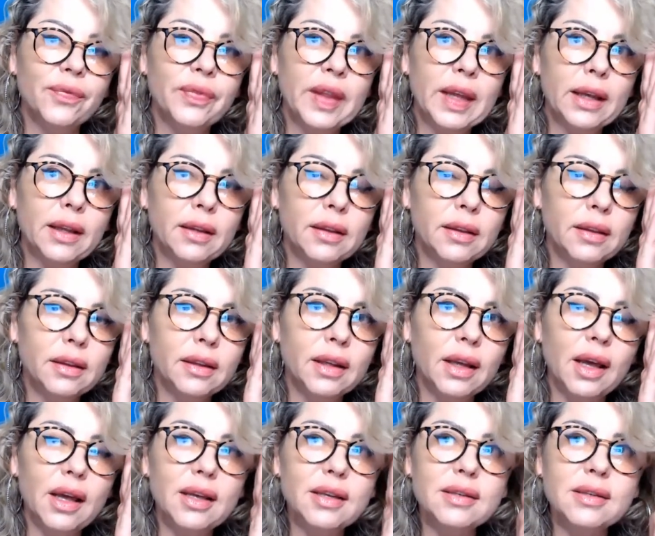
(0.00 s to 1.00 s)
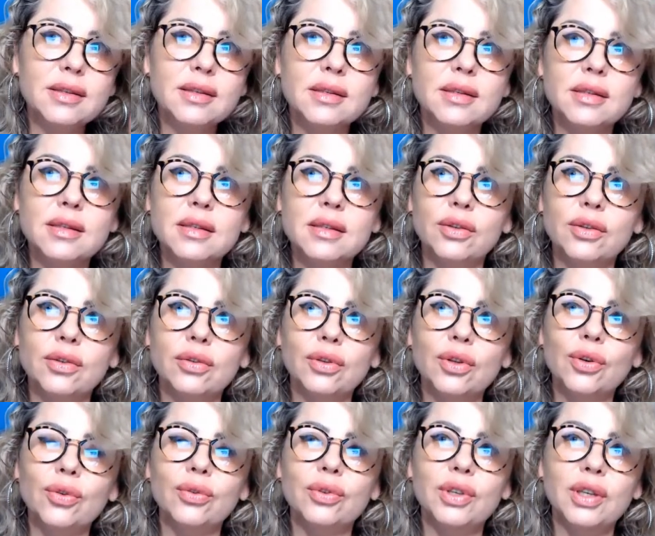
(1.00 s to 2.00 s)
And as you
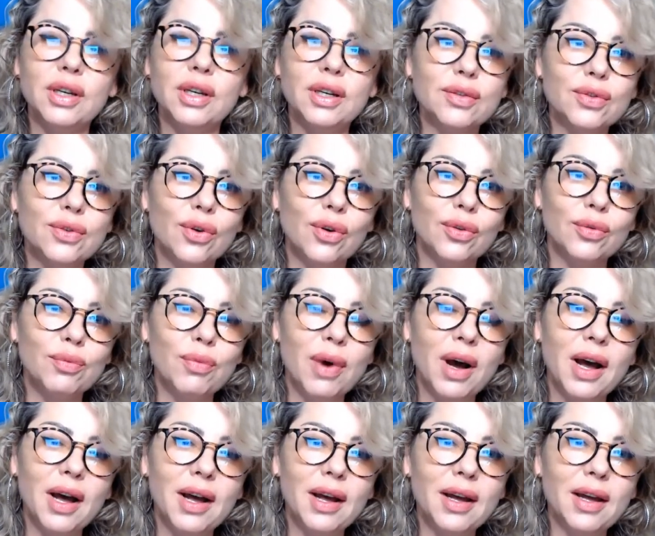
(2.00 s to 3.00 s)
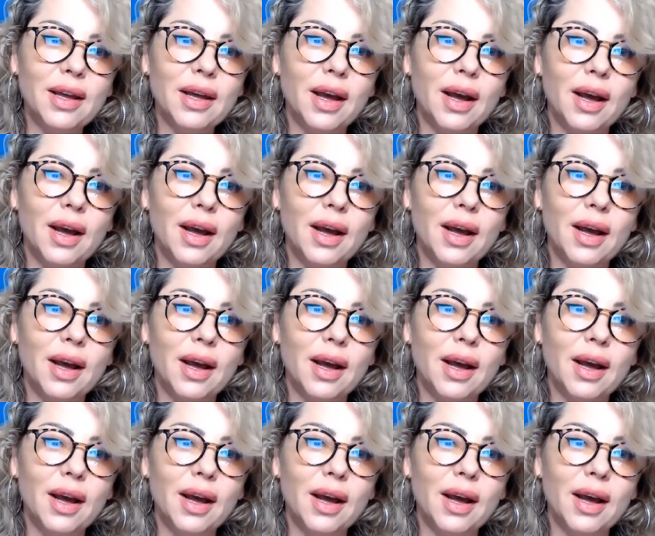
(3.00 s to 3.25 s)
know, years gone by,